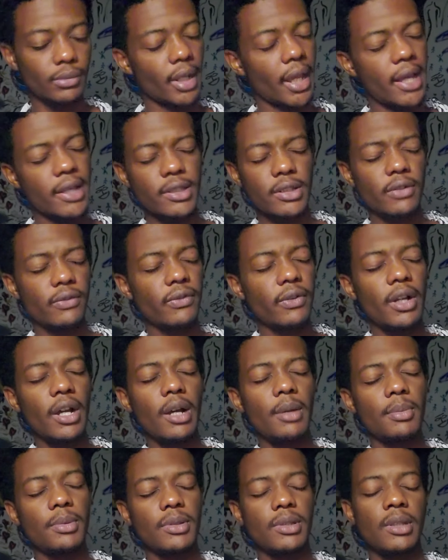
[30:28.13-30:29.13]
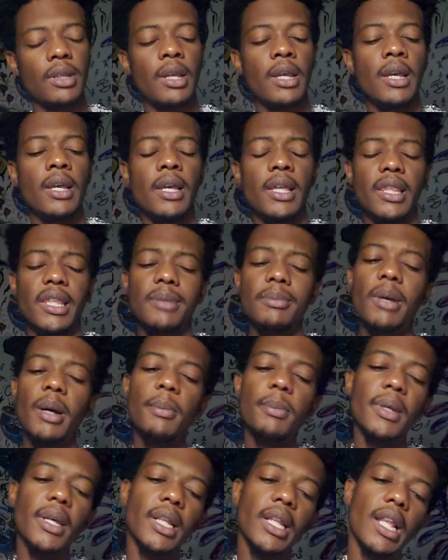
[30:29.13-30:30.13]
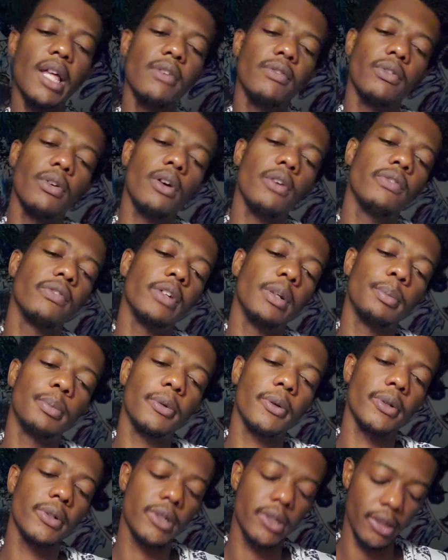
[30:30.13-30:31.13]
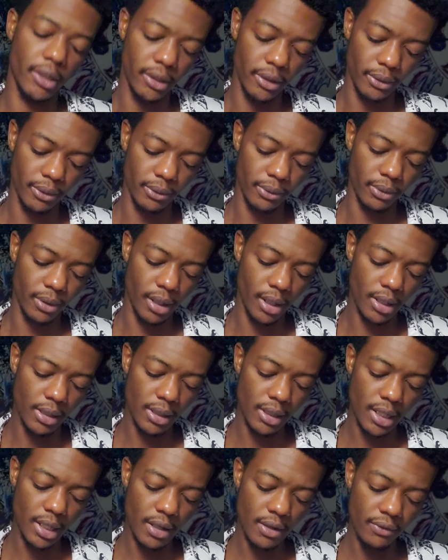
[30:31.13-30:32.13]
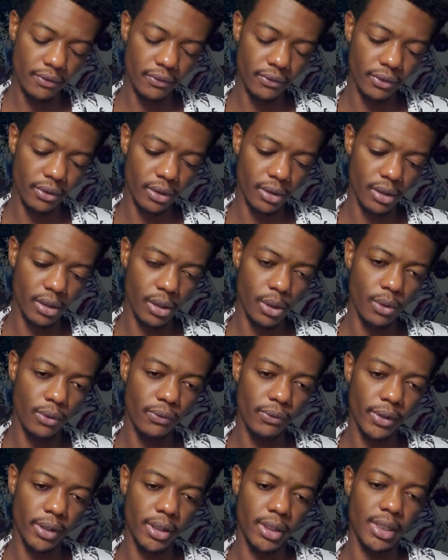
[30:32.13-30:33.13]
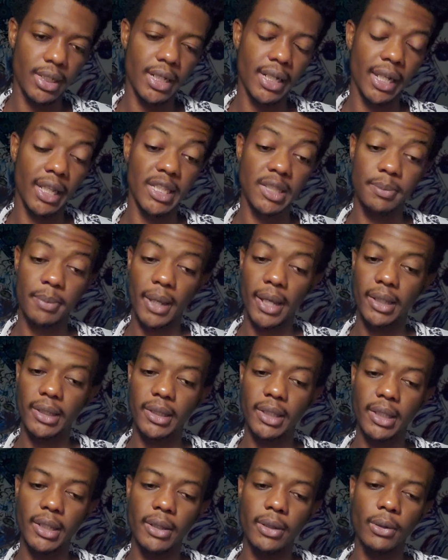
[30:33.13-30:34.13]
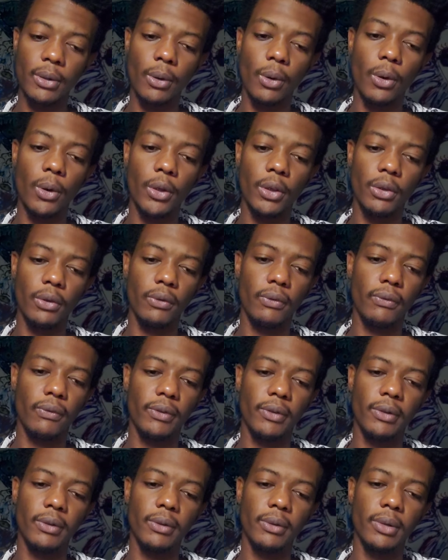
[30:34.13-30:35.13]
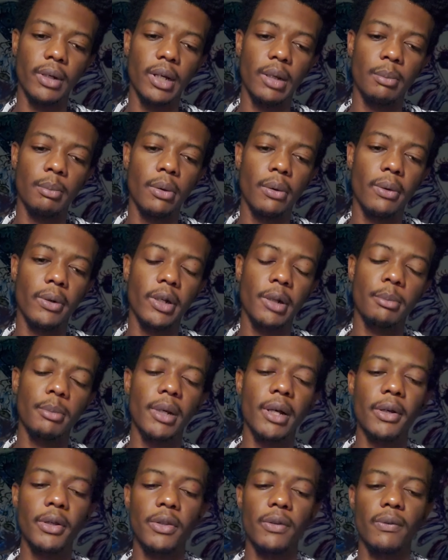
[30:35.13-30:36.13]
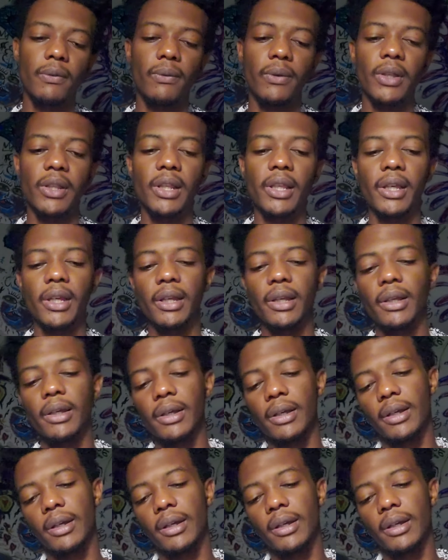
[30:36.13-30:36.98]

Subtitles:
Ace of Cups. There might be a love offer approaching you. A love offer you're not expecting, or you feel bored about. You feeling